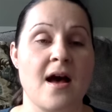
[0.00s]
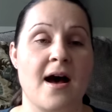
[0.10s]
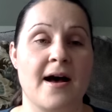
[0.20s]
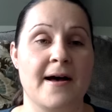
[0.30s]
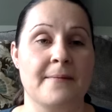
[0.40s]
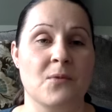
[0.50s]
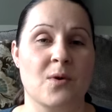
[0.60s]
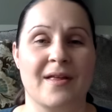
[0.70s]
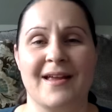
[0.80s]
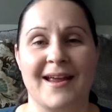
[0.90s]

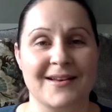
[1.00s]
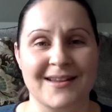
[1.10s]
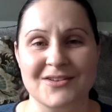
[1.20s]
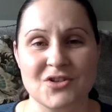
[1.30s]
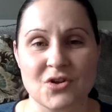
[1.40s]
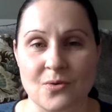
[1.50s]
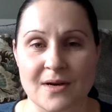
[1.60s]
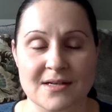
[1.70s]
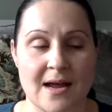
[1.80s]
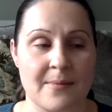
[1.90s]
or like I had like two at
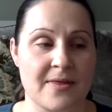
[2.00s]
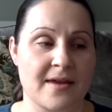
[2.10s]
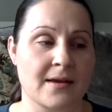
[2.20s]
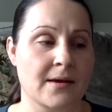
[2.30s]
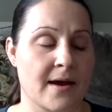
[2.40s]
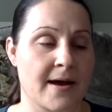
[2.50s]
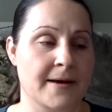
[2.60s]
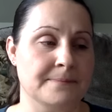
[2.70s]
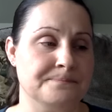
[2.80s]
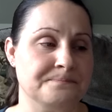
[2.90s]
a time, I think.
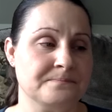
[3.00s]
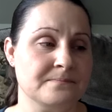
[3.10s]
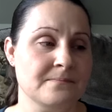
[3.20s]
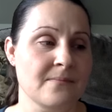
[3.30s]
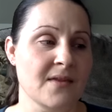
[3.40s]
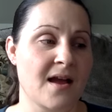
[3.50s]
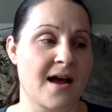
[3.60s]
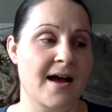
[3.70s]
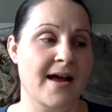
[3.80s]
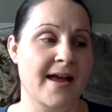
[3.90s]

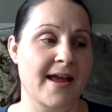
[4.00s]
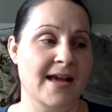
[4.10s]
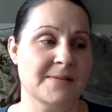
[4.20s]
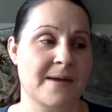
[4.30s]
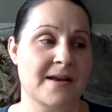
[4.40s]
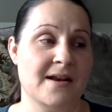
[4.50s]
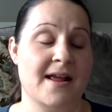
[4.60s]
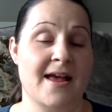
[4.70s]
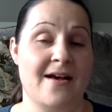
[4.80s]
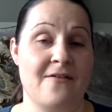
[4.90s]
I expanded and
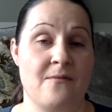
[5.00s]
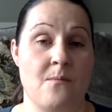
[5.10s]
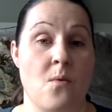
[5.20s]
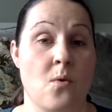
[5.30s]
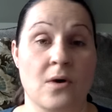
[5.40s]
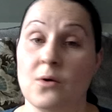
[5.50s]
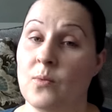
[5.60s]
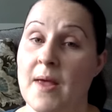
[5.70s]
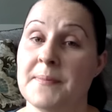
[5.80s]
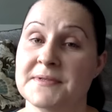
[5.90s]
I have more
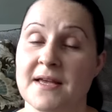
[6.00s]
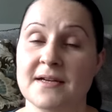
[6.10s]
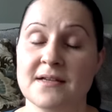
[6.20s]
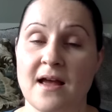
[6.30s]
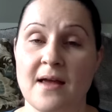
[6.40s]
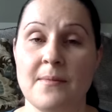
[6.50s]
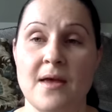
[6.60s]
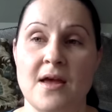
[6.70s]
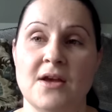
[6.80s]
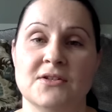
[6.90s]
whips at a time.
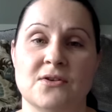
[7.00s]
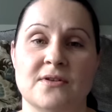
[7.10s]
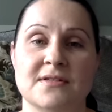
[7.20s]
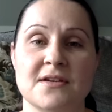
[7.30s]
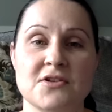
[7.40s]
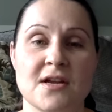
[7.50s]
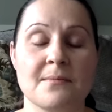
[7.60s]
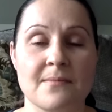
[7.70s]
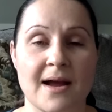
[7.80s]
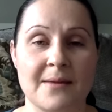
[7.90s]
So the
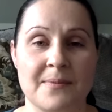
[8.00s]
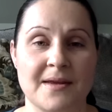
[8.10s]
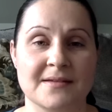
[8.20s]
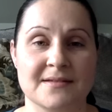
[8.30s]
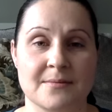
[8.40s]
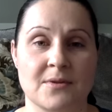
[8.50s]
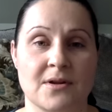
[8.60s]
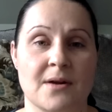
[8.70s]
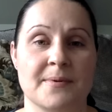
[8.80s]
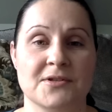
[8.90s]
stitching might be
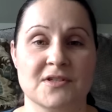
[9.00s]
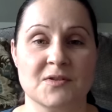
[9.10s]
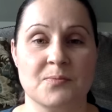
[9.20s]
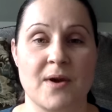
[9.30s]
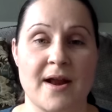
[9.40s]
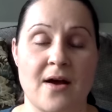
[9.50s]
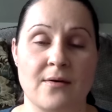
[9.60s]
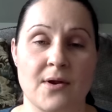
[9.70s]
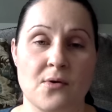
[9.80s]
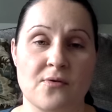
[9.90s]
similar, but just spread
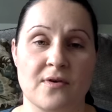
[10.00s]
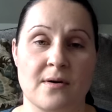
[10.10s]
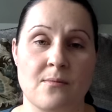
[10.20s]
out over